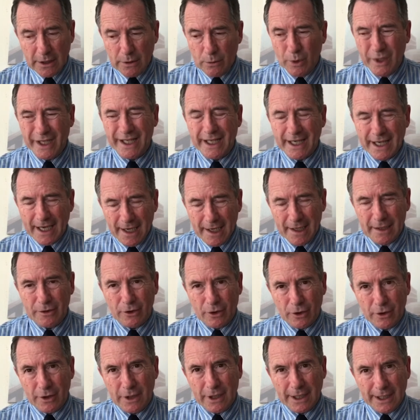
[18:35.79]
We
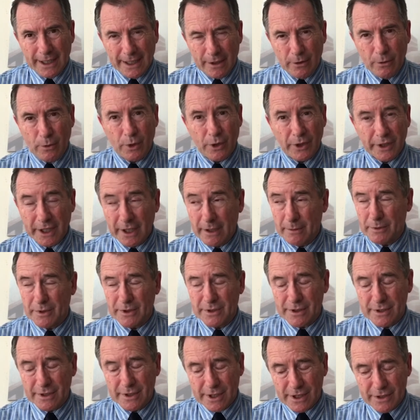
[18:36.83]
cannot allow what
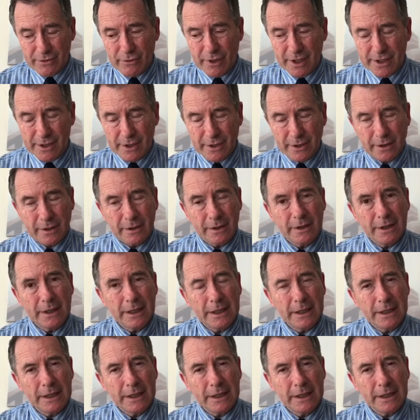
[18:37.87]
happened to this resident